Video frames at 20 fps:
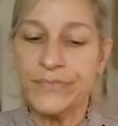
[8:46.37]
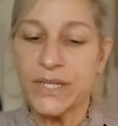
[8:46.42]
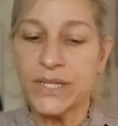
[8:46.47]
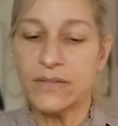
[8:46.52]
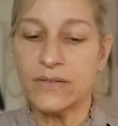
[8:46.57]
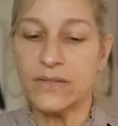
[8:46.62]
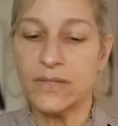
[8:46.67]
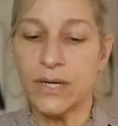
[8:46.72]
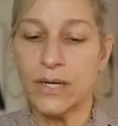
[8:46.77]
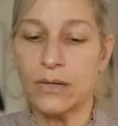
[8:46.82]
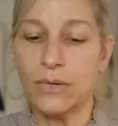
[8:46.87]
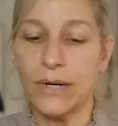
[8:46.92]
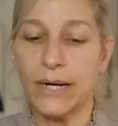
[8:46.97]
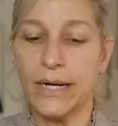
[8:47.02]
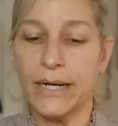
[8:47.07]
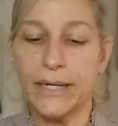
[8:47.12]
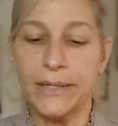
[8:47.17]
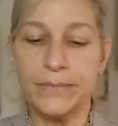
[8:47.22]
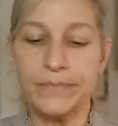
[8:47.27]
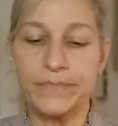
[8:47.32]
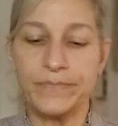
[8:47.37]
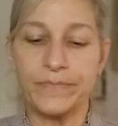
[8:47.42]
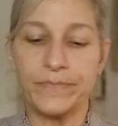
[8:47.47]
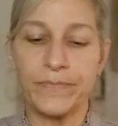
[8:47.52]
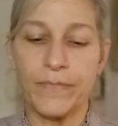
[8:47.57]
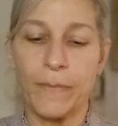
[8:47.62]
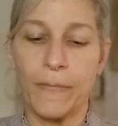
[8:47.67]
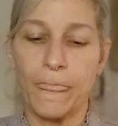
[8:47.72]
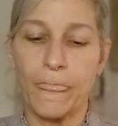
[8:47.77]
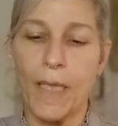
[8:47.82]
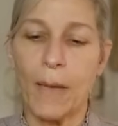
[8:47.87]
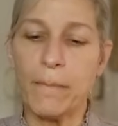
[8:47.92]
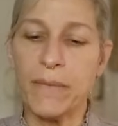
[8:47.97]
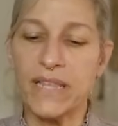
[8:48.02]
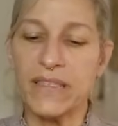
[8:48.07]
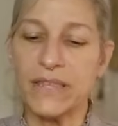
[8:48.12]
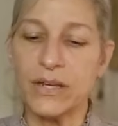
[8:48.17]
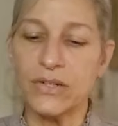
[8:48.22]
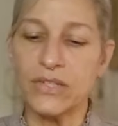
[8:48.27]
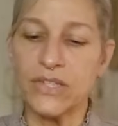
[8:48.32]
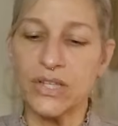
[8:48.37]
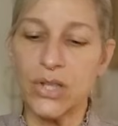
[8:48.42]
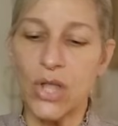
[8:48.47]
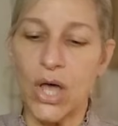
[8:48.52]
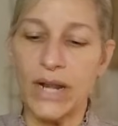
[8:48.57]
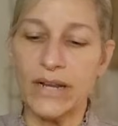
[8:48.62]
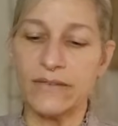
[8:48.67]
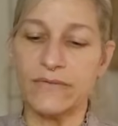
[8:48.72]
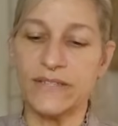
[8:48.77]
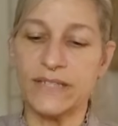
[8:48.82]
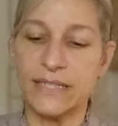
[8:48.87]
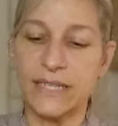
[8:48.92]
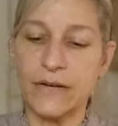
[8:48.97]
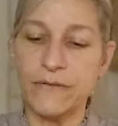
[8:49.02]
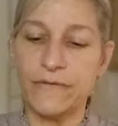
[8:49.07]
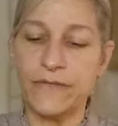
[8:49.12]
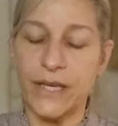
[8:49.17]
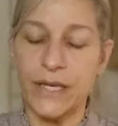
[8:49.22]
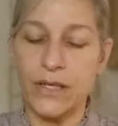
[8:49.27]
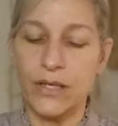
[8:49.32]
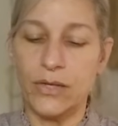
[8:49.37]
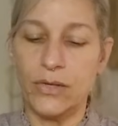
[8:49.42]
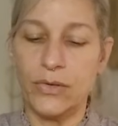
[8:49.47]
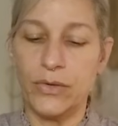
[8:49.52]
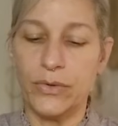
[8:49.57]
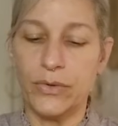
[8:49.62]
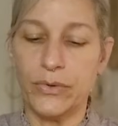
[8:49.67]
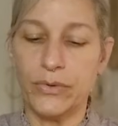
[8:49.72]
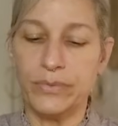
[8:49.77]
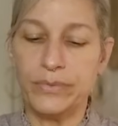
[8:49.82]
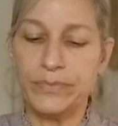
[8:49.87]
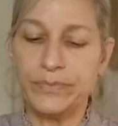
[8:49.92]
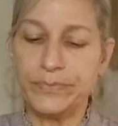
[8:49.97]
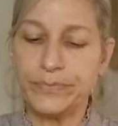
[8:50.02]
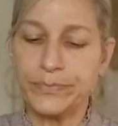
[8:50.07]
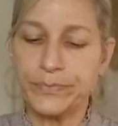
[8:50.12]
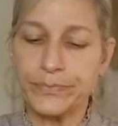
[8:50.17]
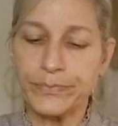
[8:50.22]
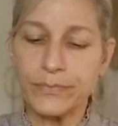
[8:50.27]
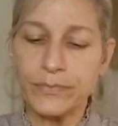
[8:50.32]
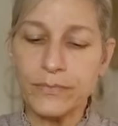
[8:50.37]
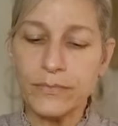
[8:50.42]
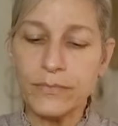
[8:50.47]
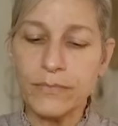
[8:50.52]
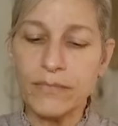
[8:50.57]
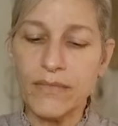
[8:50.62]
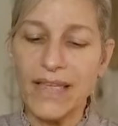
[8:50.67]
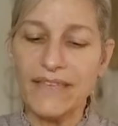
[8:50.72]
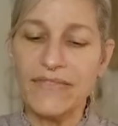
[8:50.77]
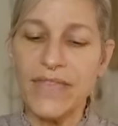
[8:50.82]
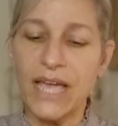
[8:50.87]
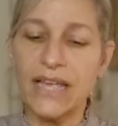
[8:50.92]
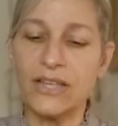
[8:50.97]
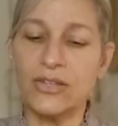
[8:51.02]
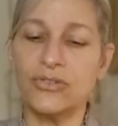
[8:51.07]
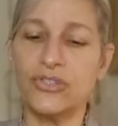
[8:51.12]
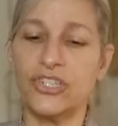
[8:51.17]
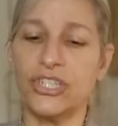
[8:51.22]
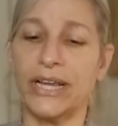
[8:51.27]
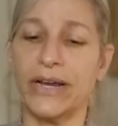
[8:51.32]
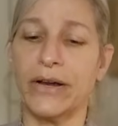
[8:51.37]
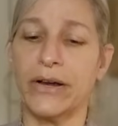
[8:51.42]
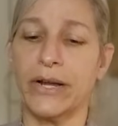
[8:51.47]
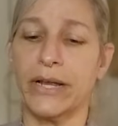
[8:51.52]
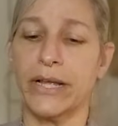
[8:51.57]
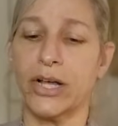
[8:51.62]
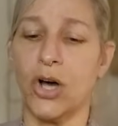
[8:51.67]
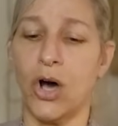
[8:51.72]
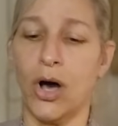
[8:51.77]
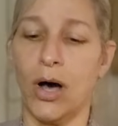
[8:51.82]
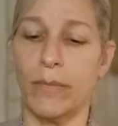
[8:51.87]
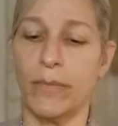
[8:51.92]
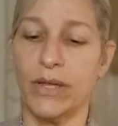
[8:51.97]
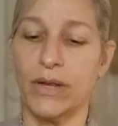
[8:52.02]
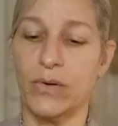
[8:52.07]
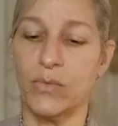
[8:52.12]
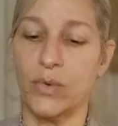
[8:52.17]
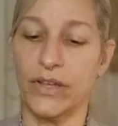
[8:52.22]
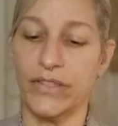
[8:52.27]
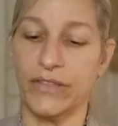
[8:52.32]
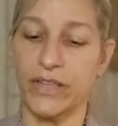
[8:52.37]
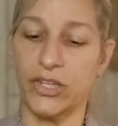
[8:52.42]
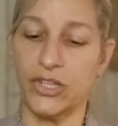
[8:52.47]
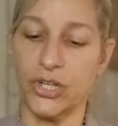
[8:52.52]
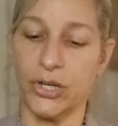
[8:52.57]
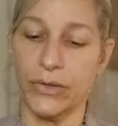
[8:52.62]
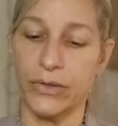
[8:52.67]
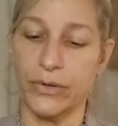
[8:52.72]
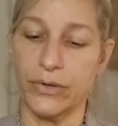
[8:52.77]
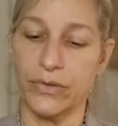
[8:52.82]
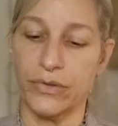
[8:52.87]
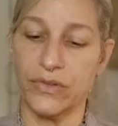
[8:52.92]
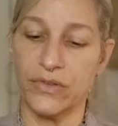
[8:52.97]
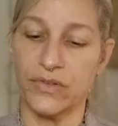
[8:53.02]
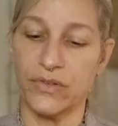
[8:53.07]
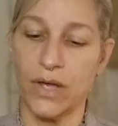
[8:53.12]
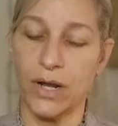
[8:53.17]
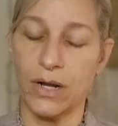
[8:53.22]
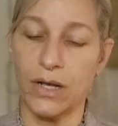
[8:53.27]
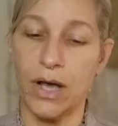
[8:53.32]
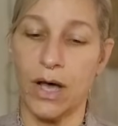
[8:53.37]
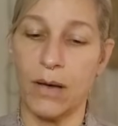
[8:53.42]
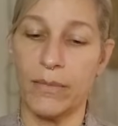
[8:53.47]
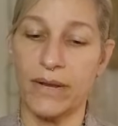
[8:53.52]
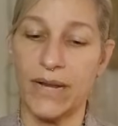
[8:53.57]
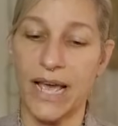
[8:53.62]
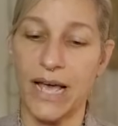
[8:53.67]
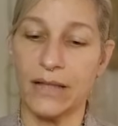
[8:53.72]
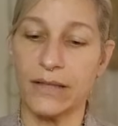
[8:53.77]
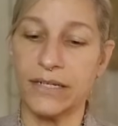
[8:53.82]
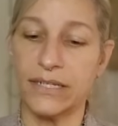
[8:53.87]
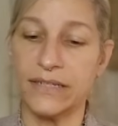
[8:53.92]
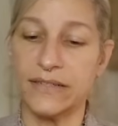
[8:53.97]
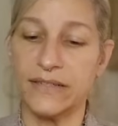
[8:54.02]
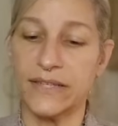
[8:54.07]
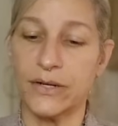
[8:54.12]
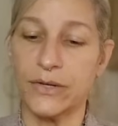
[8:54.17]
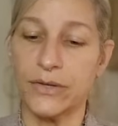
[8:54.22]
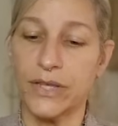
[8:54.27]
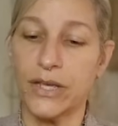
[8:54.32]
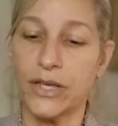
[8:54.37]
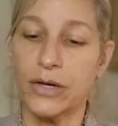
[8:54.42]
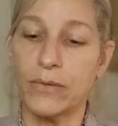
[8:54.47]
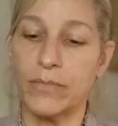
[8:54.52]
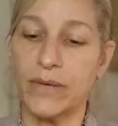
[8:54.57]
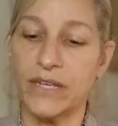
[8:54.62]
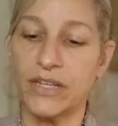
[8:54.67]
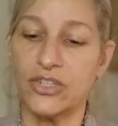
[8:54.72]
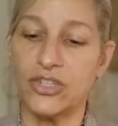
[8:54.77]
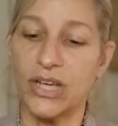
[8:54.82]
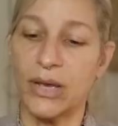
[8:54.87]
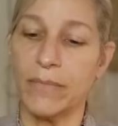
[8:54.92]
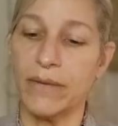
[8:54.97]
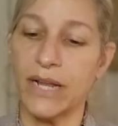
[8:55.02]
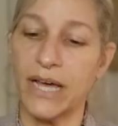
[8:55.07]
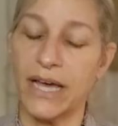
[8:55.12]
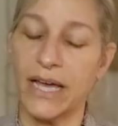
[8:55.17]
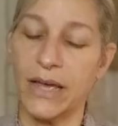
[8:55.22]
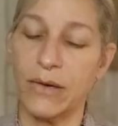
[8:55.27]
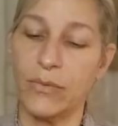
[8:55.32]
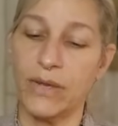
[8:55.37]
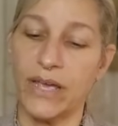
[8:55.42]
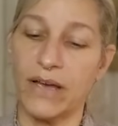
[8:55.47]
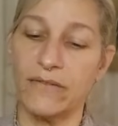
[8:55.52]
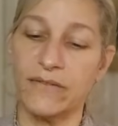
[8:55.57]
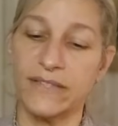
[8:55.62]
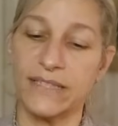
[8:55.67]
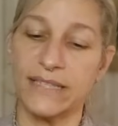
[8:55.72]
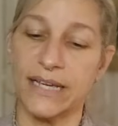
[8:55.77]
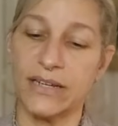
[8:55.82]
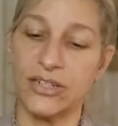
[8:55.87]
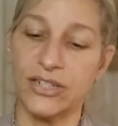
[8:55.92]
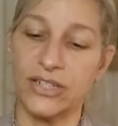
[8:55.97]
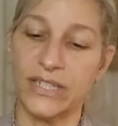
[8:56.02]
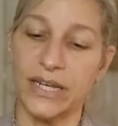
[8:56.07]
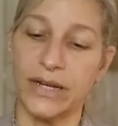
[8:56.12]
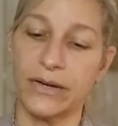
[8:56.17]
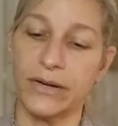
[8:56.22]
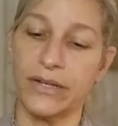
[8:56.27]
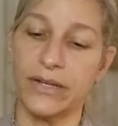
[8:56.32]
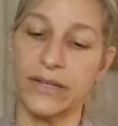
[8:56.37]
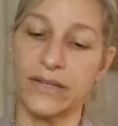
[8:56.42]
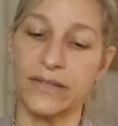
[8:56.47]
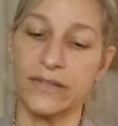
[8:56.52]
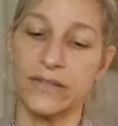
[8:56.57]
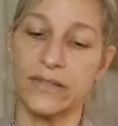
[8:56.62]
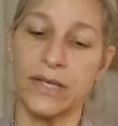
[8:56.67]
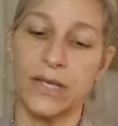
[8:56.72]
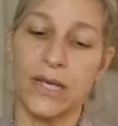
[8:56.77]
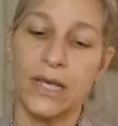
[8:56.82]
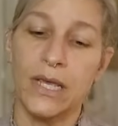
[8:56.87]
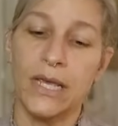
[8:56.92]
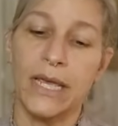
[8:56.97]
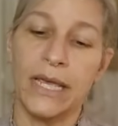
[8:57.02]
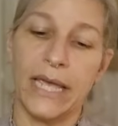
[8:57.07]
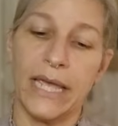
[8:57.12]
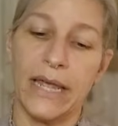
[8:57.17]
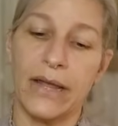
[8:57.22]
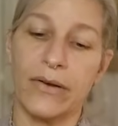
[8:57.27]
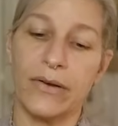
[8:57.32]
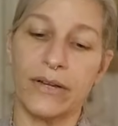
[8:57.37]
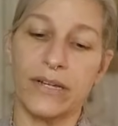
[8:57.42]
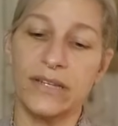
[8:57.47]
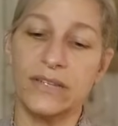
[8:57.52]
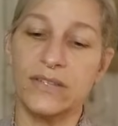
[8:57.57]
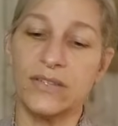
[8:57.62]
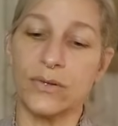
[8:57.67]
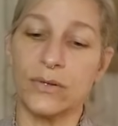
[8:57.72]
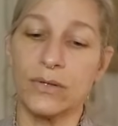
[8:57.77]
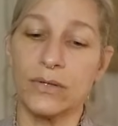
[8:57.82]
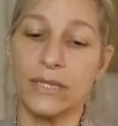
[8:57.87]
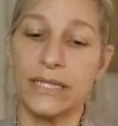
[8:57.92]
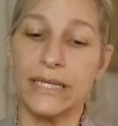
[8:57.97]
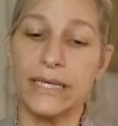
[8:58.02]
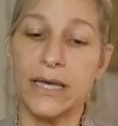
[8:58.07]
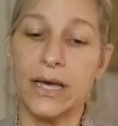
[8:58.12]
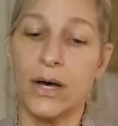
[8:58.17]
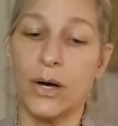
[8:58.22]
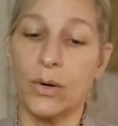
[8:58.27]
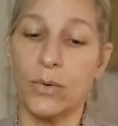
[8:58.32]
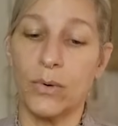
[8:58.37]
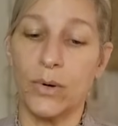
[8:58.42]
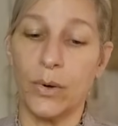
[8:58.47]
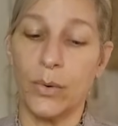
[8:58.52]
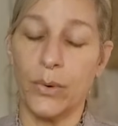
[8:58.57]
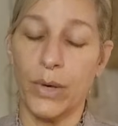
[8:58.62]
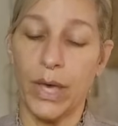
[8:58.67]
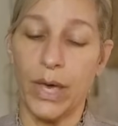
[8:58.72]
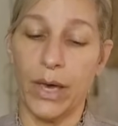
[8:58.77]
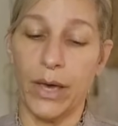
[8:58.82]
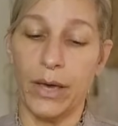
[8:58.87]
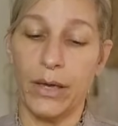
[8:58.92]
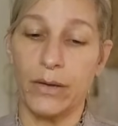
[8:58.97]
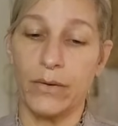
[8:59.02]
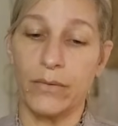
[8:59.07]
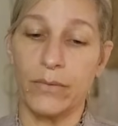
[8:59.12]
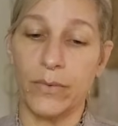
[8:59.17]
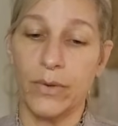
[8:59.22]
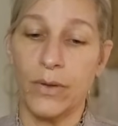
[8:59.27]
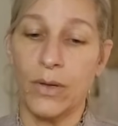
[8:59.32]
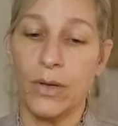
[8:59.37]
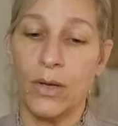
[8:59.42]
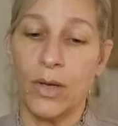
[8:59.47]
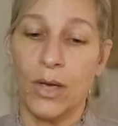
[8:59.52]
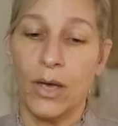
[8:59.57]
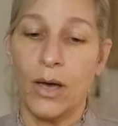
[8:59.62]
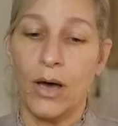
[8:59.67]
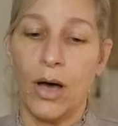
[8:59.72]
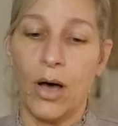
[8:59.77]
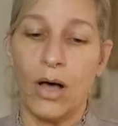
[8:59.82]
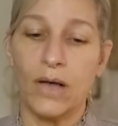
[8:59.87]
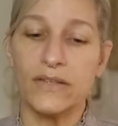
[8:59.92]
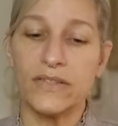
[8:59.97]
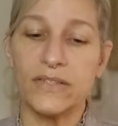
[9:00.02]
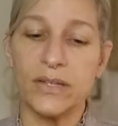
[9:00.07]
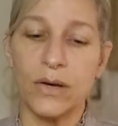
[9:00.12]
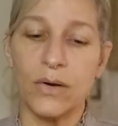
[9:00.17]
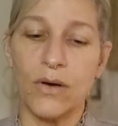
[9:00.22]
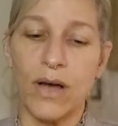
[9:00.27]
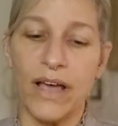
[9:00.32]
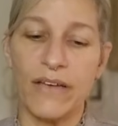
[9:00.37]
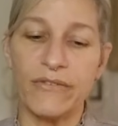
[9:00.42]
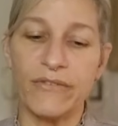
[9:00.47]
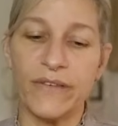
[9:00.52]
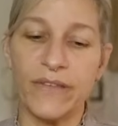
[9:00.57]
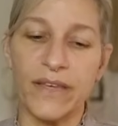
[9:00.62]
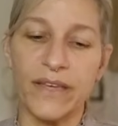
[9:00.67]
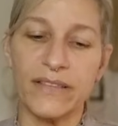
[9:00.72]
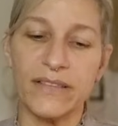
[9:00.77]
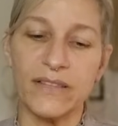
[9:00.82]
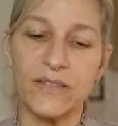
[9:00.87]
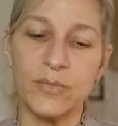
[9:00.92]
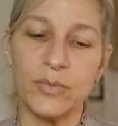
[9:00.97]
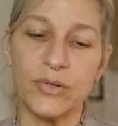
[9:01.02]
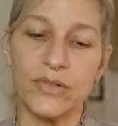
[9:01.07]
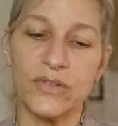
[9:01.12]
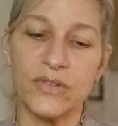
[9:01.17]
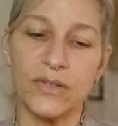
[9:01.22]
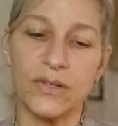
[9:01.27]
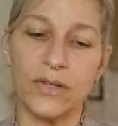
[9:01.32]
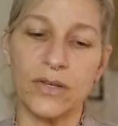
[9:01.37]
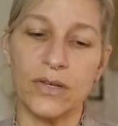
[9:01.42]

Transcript: So, but there's a lot of stuff that you share in common with each other. There's a lot of commonalities here. They could be a Gemini. We have Sagittarius, Aries, or Leo. Okay. Also, I feel like this person